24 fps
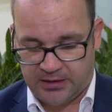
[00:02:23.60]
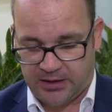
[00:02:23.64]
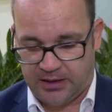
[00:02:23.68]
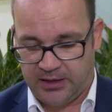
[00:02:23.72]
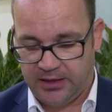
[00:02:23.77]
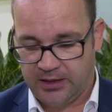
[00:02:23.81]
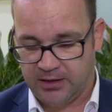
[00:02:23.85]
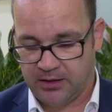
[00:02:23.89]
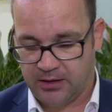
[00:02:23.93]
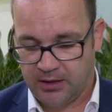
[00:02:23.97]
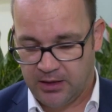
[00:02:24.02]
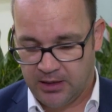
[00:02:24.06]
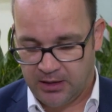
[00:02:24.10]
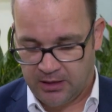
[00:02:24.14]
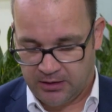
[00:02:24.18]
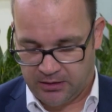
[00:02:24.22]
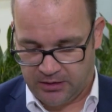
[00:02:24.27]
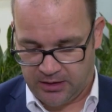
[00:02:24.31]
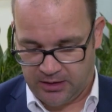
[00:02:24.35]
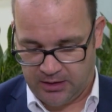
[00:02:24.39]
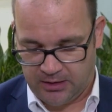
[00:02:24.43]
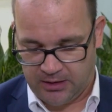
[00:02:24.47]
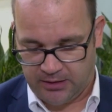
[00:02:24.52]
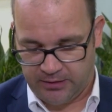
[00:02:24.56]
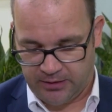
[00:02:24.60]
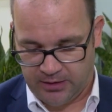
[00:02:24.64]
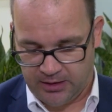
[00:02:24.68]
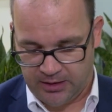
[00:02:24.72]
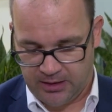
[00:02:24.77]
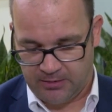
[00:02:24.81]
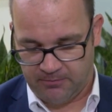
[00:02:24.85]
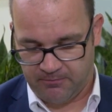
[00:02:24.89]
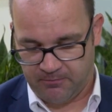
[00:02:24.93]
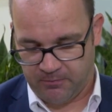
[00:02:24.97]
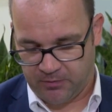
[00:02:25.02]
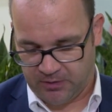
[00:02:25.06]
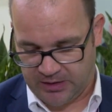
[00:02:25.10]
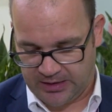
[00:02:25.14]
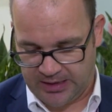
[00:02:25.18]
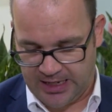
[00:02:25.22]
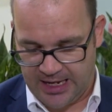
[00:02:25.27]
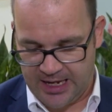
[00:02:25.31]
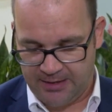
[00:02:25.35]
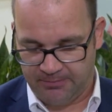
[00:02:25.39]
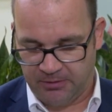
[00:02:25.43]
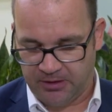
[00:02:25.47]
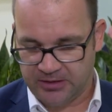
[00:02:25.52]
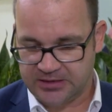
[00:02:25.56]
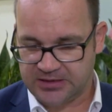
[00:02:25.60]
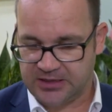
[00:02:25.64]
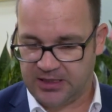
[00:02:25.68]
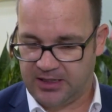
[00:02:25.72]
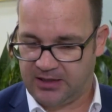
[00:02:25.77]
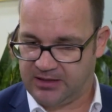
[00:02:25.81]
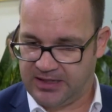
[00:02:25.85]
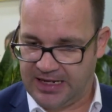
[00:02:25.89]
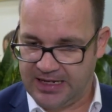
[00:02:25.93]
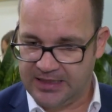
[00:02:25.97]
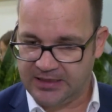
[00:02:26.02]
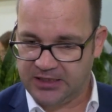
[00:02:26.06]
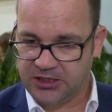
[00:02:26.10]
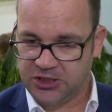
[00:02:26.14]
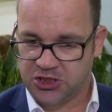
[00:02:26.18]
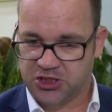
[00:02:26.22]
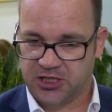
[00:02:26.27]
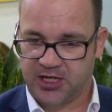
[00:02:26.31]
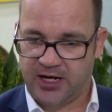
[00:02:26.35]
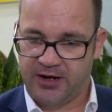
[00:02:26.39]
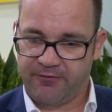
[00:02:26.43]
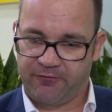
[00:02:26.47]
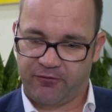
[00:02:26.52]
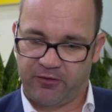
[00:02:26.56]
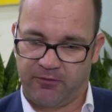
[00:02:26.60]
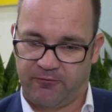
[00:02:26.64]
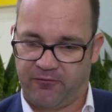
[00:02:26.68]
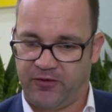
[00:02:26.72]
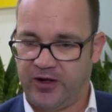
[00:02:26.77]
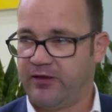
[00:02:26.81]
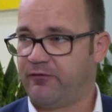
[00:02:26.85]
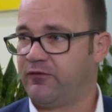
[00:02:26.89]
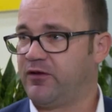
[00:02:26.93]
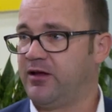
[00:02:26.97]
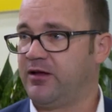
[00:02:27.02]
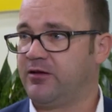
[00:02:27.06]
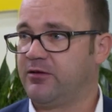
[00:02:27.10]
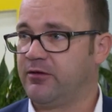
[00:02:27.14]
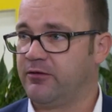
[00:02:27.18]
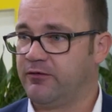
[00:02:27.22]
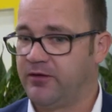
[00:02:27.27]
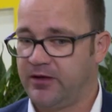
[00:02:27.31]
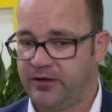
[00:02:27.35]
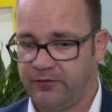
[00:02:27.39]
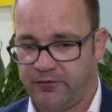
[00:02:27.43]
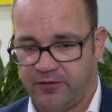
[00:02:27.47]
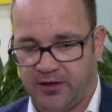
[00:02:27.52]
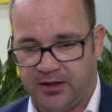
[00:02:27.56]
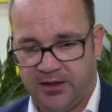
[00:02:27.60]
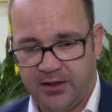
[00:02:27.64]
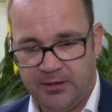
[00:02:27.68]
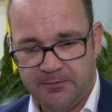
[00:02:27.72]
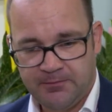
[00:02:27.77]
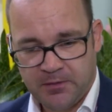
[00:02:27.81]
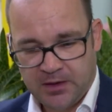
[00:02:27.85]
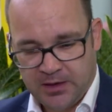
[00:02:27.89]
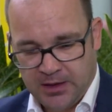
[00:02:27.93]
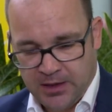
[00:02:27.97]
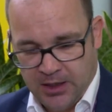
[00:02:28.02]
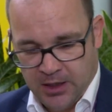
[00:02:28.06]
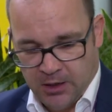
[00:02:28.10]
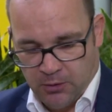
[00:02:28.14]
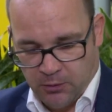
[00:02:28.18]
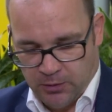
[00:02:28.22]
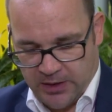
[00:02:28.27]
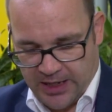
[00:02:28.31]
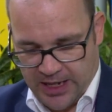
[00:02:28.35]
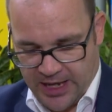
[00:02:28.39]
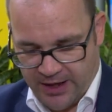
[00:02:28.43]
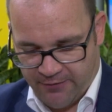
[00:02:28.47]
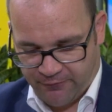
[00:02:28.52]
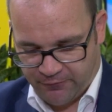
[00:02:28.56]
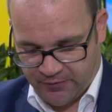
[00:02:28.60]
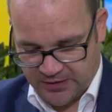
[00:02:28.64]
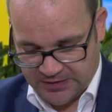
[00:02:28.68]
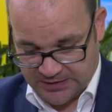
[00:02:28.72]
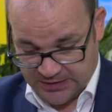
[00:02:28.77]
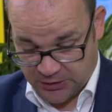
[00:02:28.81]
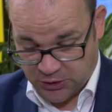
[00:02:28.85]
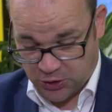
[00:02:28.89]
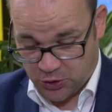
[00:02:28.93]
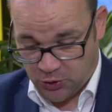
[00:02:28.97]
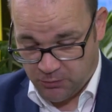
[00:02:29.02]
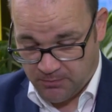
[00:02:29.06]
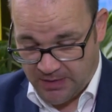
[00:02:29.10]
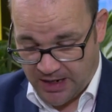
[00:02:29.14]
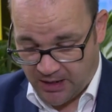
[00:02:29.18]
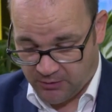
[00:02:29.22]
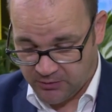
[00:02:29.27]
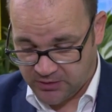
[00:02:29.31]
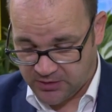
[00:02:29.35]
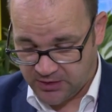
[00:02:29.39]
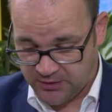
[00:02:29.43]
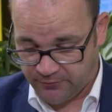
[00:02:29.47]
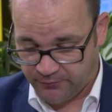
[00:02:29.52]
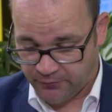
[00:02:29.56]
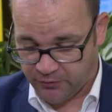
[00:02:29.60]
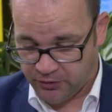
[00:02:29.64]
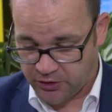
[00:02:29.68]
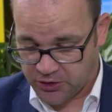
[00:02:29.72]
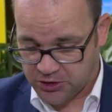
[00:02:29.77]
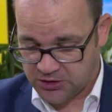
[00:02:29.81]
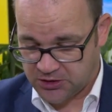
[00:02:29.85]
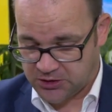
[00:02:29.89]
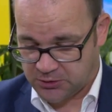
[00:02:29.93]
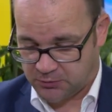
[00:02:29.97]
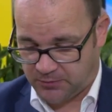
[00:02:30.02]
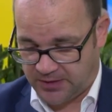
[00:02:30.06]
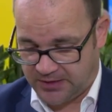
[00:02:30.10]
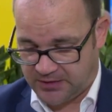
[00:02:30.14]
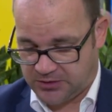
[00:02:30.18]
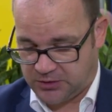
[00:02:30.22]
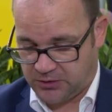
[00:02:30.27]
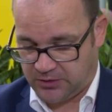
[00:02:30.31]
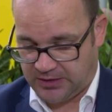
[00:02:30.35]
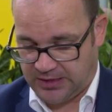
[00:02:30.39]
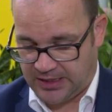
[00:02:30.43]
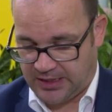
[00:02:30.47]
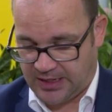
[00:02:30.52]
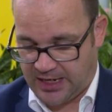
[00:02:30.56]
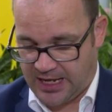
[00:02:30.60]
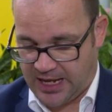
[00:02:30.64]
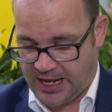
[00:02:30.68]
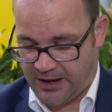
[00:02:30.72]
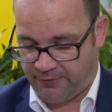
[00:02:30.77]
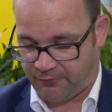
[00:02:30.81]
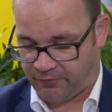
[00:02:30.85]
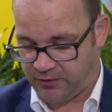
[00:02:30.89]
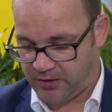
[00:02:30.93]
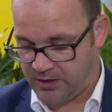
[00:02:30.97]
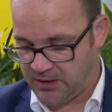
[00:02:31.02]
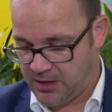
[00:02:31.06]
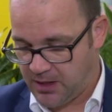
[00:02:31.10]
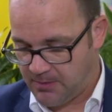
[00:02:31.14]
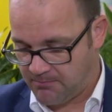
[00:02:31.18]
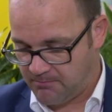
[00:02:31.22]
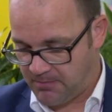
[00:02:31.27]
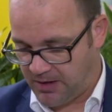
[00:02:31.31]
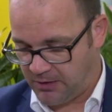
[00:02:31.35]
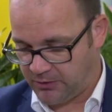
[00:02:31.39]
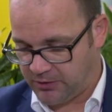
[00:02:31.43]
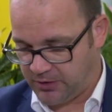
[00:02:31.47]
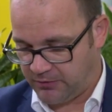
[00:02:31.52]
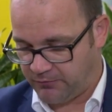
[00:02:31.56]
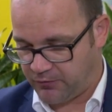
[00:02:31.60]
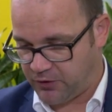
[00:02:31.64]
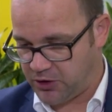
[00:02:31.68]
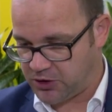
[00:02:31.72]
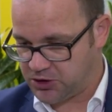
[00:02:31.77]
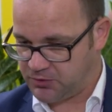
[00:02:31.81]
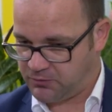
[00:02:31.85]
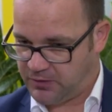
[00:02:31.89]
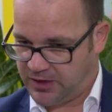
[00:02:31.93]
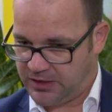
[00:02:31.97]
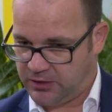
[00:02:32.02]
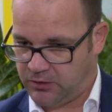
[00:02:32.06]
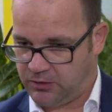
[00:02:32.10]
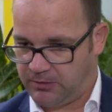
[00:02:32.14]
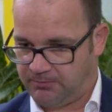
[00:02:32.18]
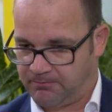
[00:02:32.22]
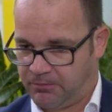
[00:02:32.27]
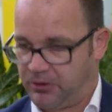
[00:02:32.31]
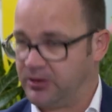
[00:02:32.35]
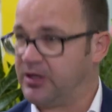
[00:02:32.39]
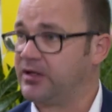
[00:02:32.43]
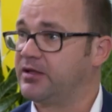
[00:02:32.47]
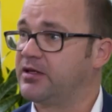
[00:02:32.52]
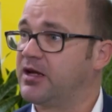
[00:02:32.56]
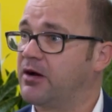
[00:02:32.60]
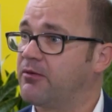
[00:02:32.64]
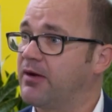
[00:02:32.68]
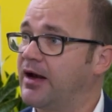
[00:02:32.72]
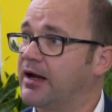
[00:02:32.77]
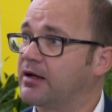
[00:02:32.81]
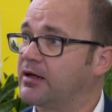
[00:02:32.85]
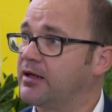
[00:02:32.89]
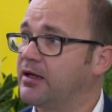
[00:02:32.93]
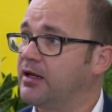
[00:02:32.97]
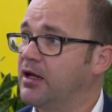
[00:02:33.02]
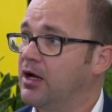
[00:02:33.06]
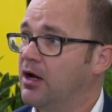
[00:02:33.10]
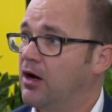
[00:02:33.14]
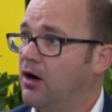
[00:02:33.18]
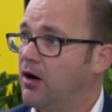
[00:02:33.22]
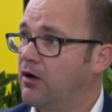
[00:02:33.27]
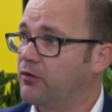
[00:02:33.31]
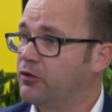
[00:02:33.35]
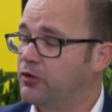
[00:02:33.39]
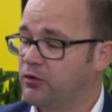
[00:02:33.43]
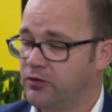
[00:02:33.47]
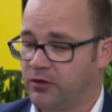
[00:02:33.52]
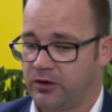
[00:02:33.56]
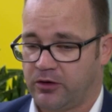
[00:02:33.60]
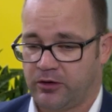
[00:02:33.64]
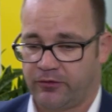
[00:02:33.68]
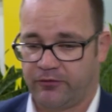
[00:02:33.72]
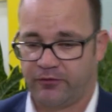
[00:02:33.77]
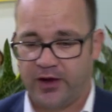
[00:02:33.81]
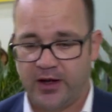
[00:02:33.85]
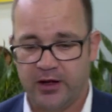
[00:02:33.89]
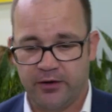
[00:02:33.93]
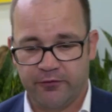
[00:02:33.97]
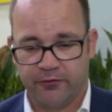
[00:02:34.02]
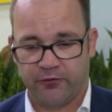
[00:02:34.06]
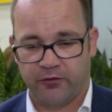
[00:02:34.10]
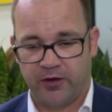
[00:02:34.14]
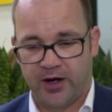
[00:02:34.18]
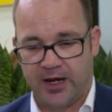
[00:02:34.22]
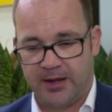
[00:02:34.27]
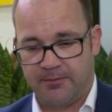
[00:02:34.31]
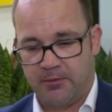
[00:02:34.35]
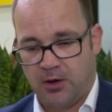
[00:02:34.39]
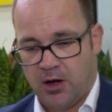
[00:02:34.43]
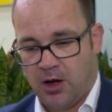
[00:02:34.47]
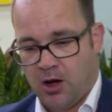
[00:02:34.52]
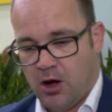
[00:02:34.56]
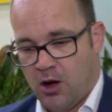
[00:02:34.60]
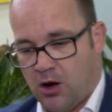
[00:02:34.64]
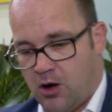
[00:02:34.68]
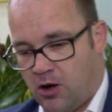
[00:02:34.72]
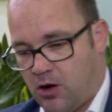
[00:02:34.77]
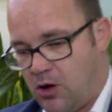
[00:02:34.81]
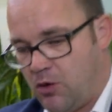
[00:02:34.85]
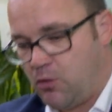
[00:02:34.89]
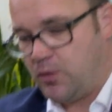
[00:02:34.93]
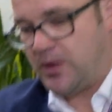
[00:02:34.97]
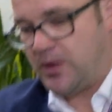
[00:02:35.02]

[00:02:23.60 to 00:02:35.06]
here the cables in daisy chain from VFD to VFD. We have this in two mounting versions. Once you can have the mounting version where you put it directly onto the conveyor frame, or